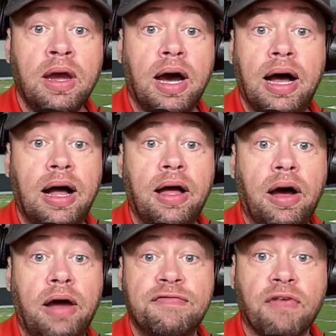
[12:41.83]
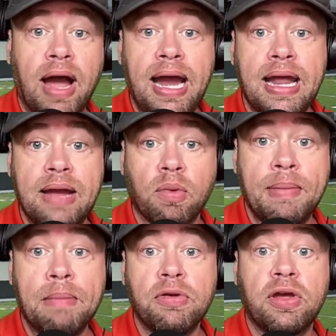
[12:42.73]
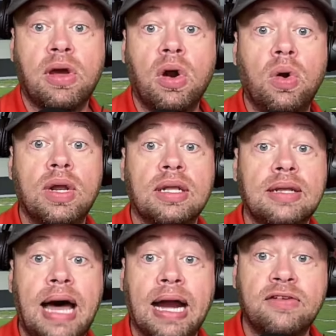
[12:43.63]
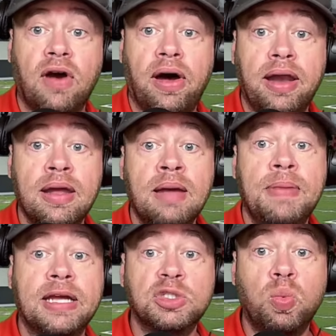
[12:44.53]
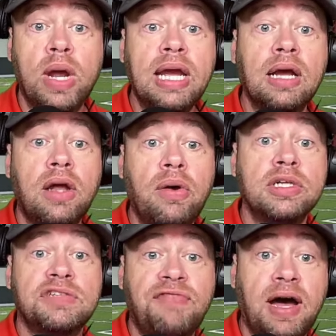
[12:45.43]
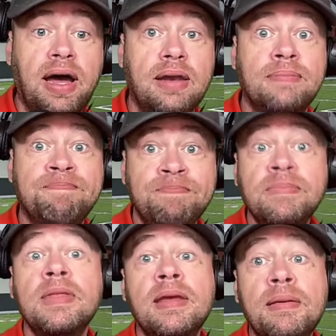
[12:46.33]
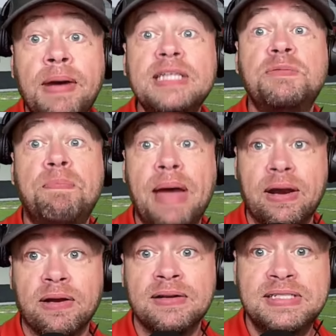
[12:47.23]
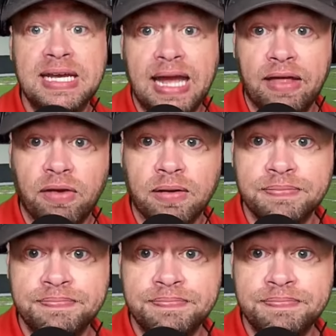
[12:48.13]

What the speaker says: Friday. Remember the code LOCKEDON because winning alone is fun, but it's better together.